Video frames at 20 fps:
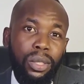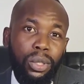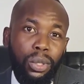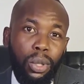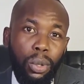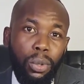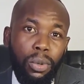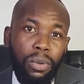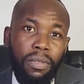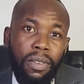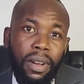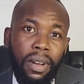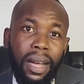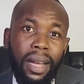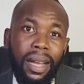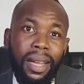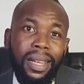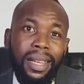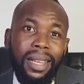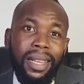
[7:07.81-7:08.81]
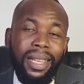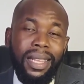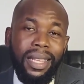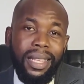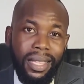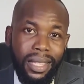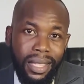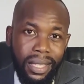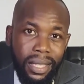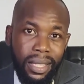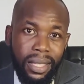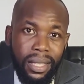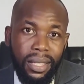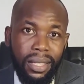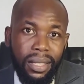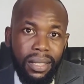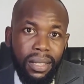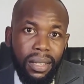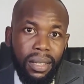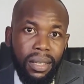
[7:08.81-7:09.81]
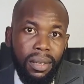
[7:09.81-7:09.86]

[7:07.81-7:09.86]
turnover is